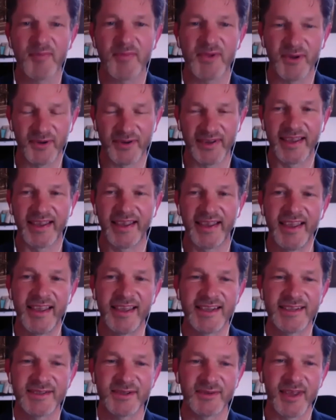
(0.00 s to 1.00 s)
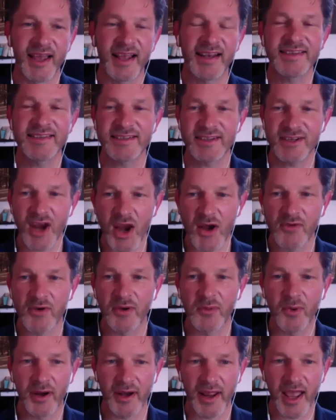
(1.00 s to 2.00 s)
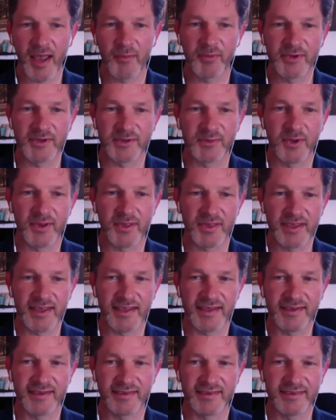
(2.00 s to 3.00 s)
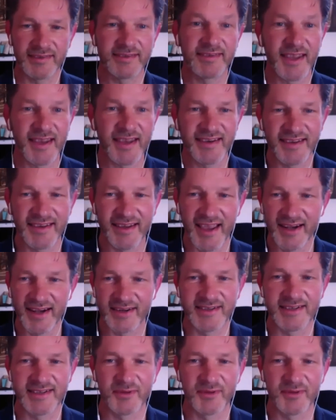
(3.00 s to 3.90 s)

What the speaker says: Okay. So that's generally what happens with these skitty energies,